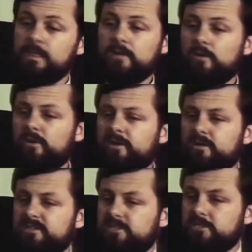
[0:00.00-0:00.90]
It'll only
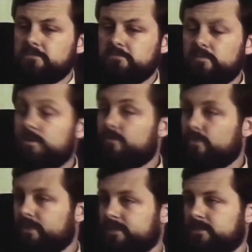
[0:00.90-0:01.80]
cost you three or
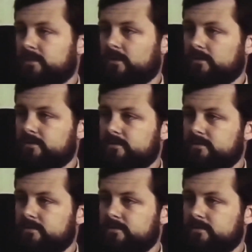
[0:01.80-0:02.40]
four thousand dollars.